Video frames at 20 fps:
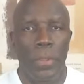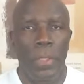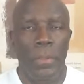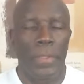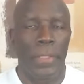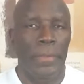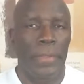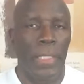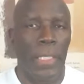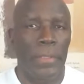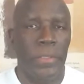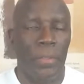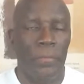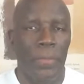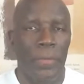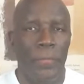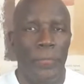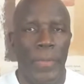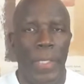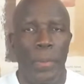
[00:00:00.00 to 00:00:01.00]
The death of
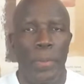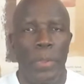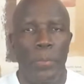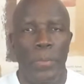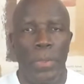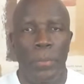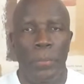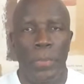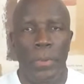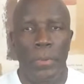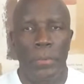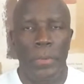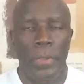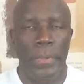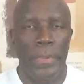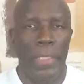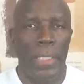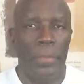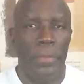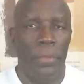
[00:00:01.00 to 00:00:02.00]
a family member, the
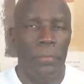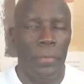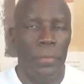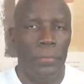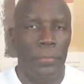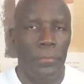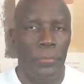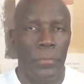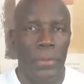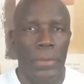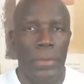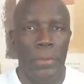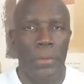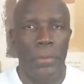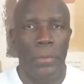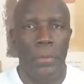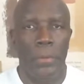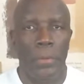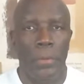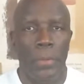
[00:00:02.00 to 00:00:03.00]
death of a
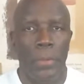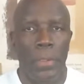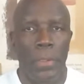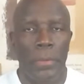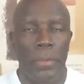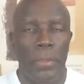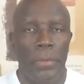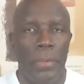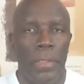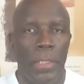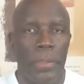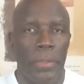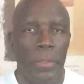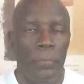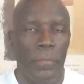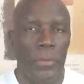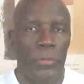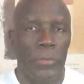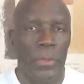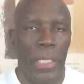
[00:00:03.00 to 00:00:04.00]
friend, the death
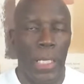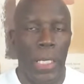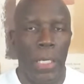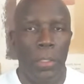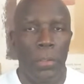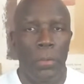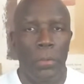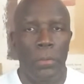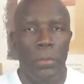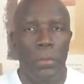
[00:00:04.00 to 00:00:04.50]
of a child,